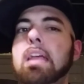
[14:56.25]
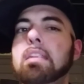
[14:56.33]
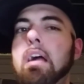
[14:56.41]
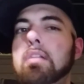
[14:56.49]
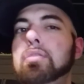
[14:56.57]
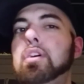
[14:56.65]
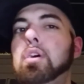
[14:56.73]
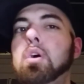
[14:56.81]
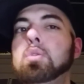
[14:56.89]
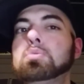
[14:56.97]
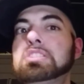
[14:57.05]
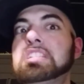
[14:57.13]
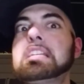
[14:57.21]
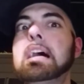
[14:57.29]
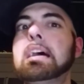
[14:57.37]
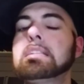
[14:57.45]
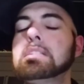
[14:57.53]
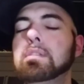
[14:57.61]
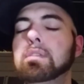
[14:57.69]
and their own
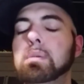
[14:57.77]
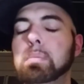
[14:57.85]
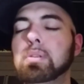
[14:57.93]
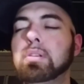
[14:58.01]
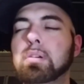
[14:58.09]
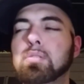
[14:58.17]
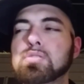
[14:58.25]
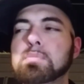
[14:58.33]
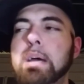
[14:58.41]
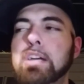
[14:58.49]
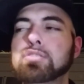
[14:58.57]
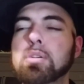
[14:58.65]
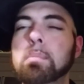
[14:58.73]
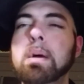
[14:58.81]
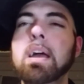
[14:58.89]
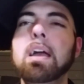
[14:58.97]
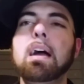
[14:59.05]
sides of the political spectrum.